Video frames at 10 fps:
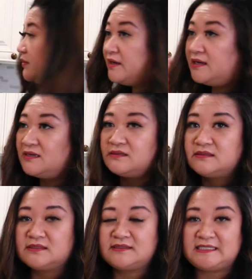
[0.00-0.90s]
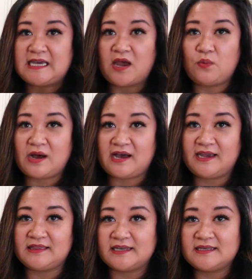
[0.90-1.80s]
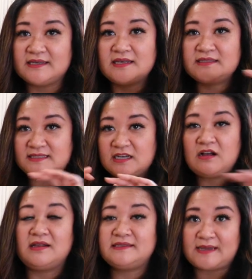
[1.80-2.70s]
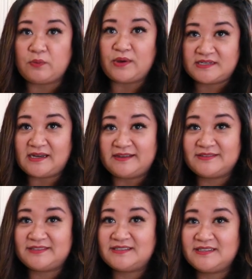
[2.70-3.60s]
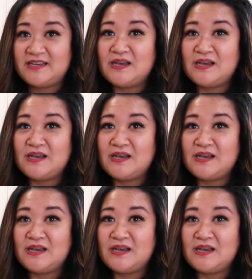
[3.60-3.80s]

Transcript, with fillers: put DIY, like stick-on subway tiles.